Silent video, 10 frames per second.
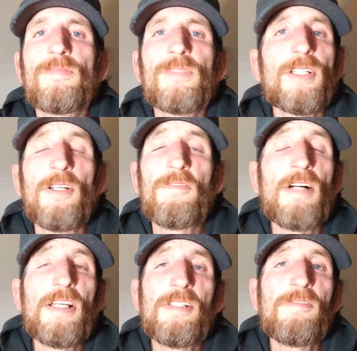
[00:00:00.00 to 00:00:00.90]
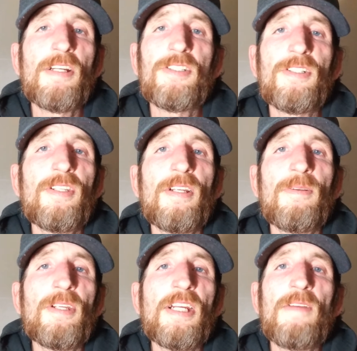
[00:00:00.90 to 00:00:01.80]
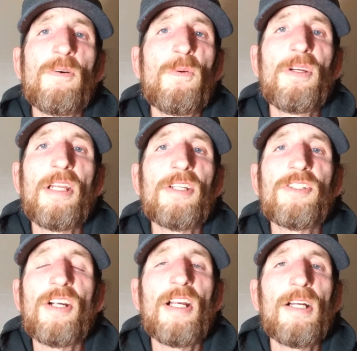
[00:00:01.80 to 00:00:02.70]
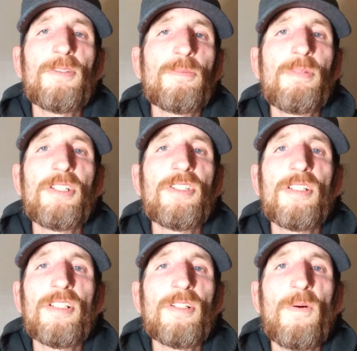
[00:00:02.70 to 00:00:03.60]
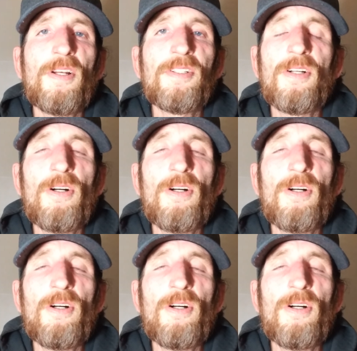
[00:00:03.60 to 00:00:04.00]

we couldn't find any infection. Then they gave it one last try. I was bitching because I wanted to go